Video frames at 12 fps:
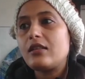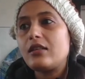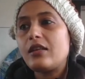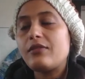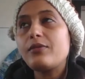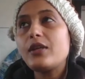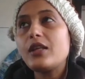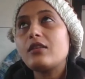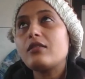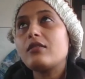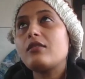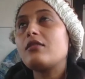if we,
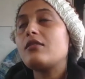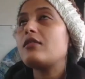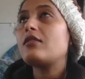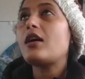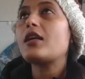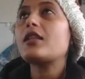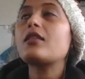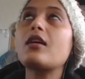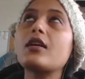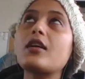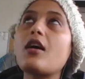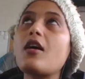I
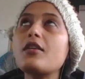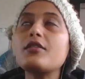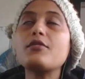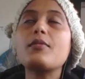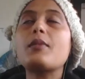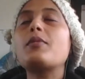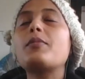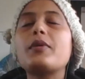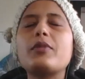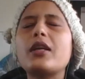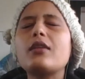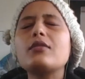can't remember, but
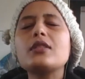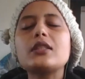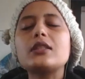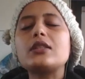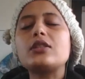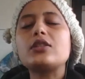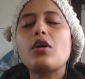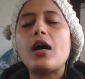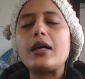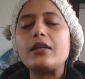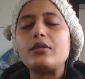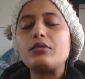when I was a
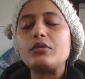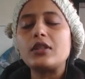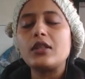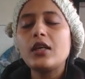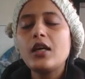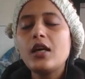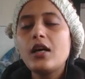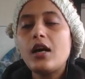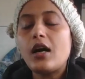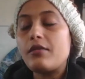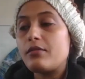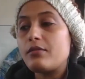child,
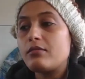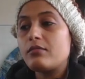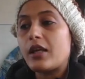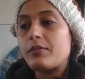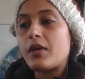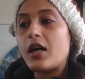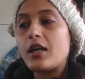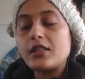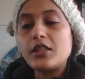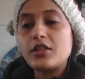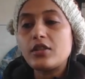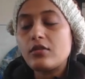I like my
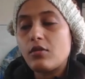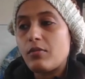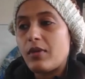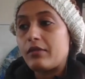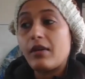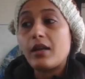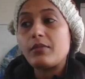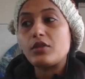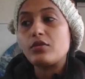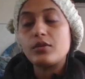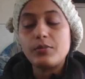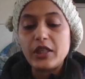aunties or my grandma
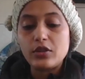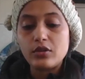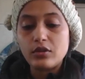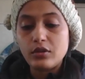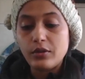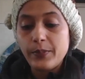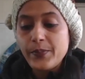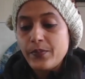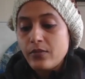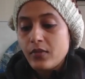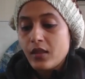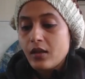took me to
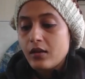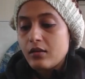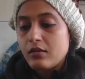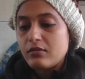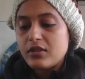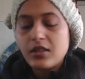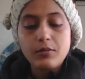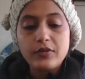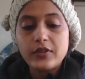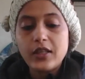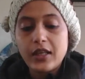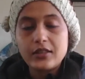some of
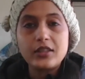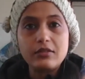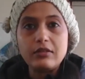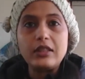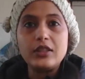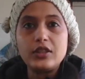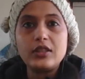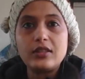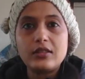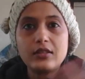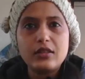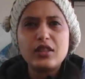like this religious